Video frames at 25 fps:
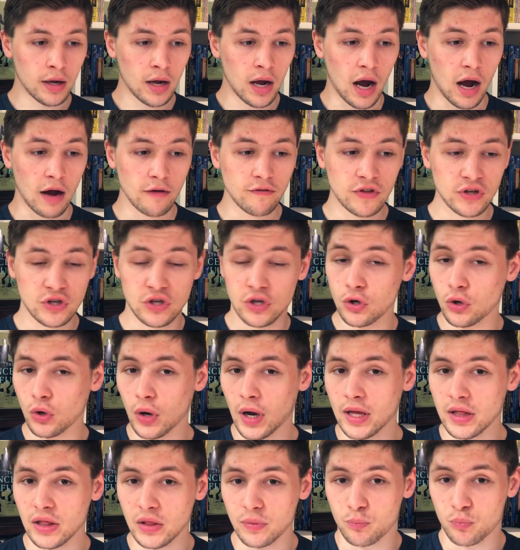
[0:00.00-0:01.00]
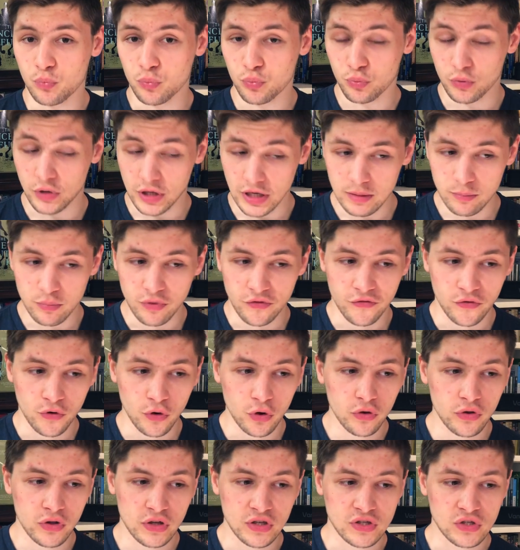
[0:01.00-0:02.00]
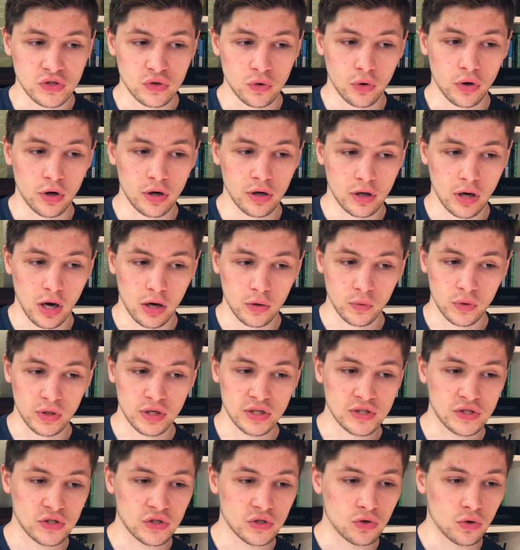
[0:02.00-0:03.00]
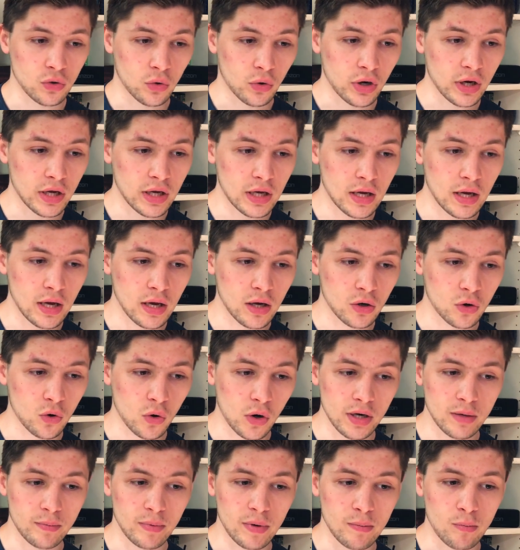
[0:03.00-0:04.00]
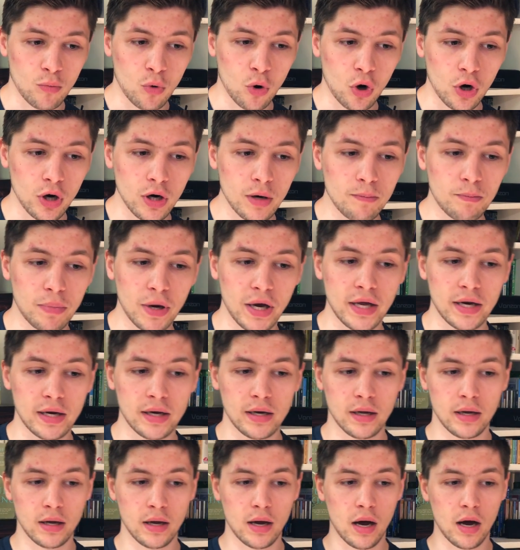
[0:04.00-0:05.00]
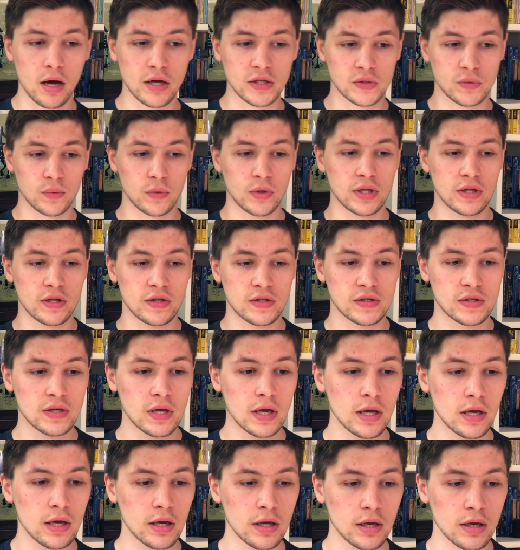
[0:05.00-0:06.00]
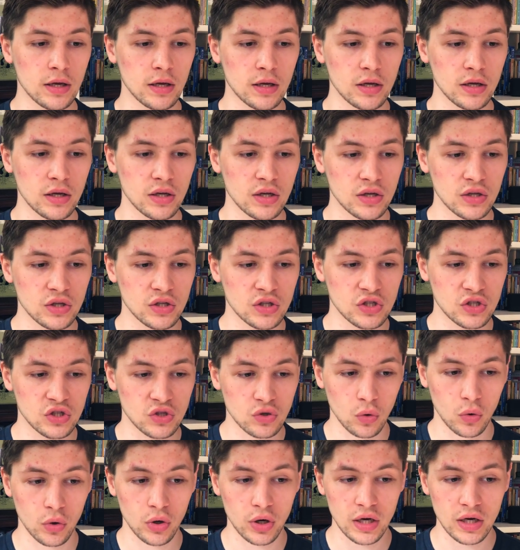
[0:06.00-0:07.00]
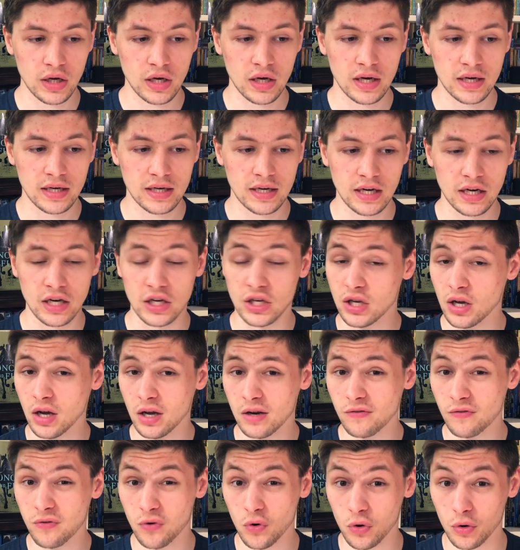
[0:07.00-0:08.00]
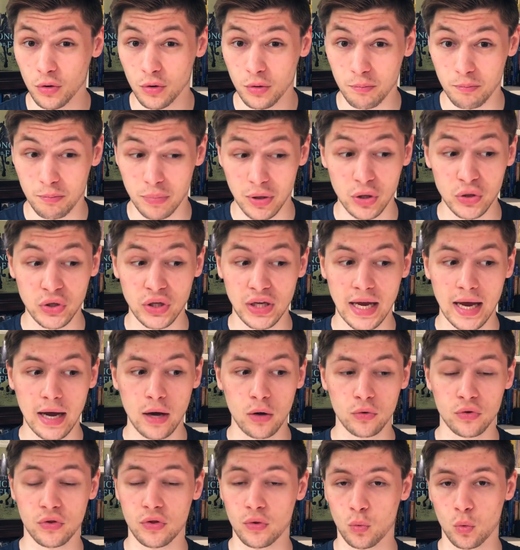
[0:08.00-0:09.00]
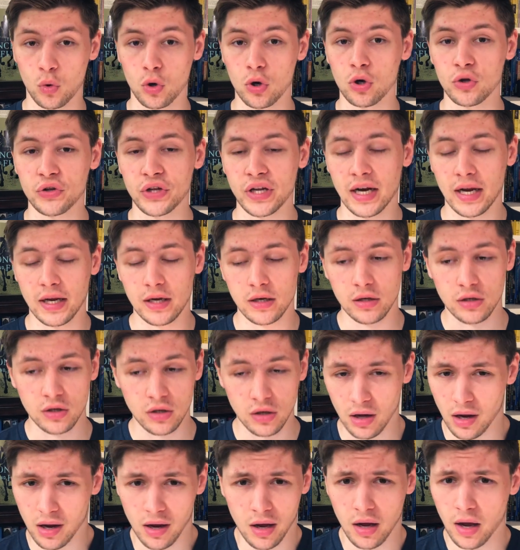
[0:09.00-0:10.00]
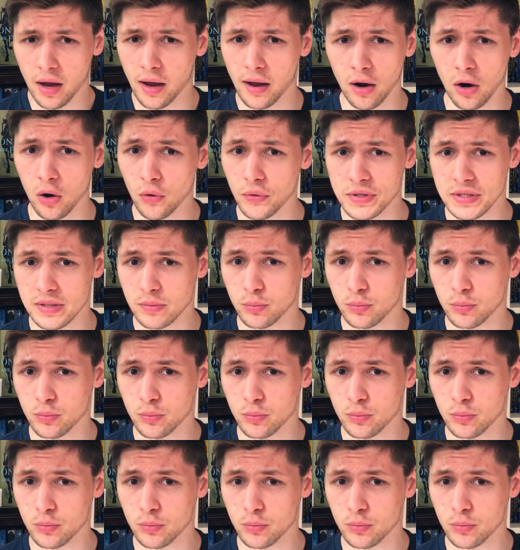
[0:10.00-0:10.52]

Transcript: Of the two, I did prefer the story, Conwenna's story, quite a bit more, but Oswith's story did a ton for building out the world, and I always